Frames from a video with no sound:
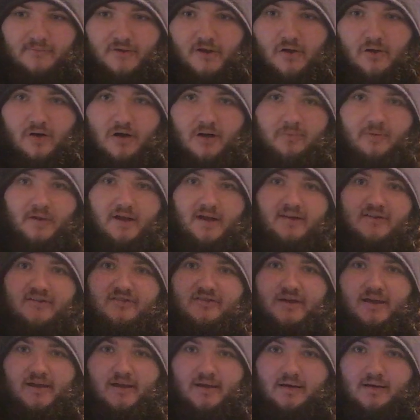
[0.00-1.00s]
going up
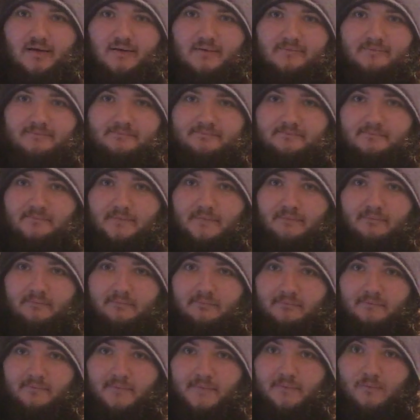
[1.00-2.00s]
against a
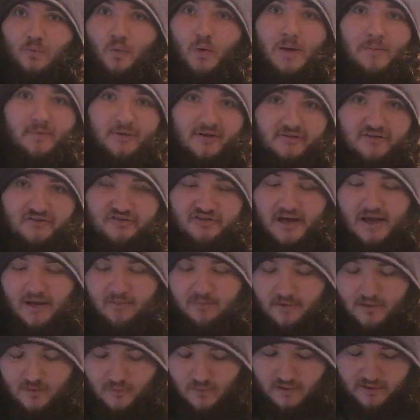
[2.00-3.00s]
women's
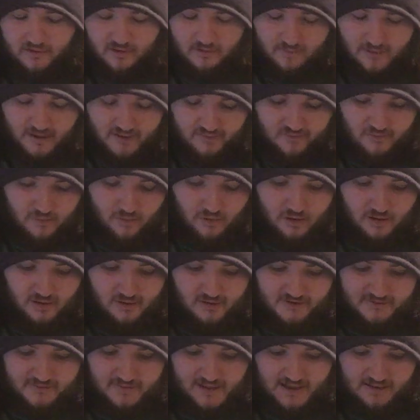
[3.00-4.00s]
champion, whether it be from Raw
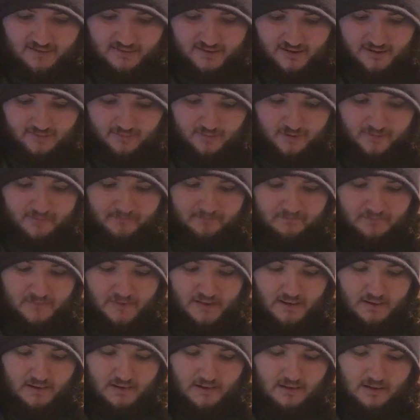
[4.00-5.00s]
or SmackDown, but
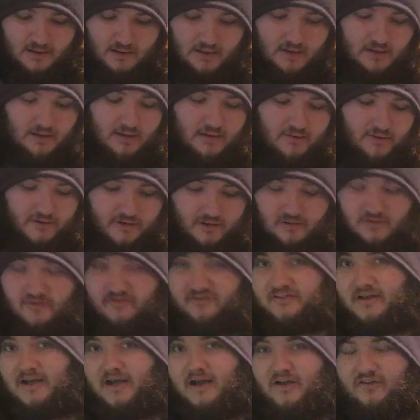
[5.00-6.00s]
then you'll
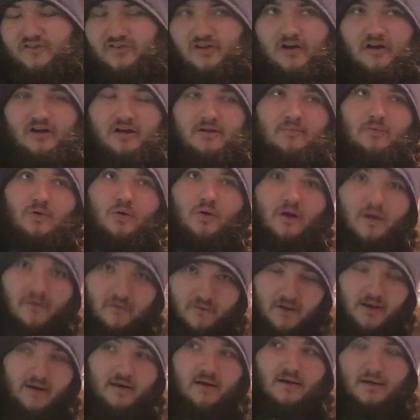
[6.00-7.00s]
have Styles, Nakamura,
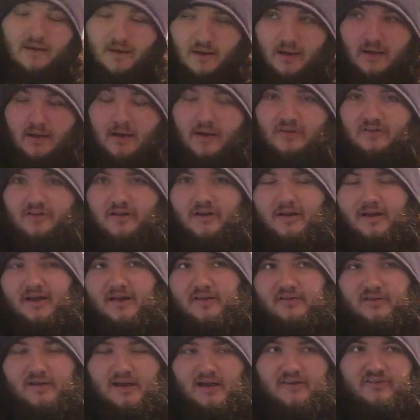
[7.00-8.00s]
and then, as they
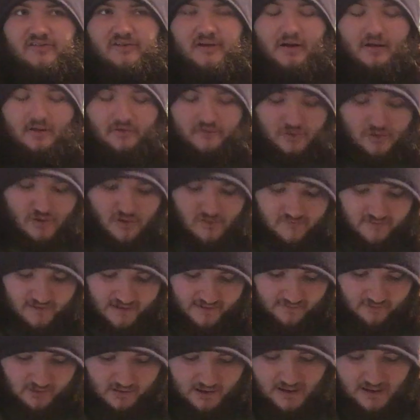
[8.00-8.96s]
announced last night on 205